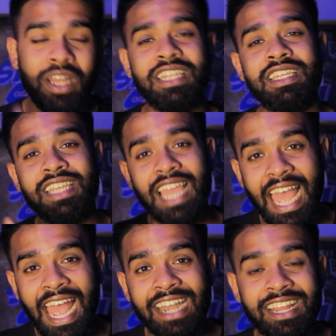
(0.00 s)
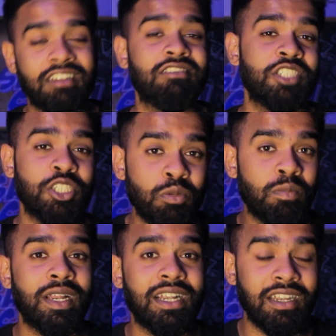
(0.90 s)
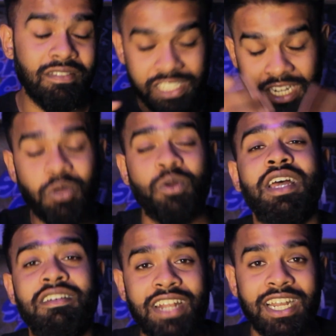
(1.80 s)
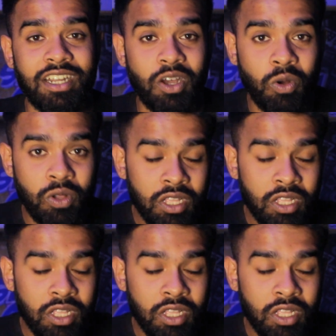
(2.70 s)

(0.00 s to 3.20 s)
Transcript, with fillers: money, and energy to build, which I don't have right now.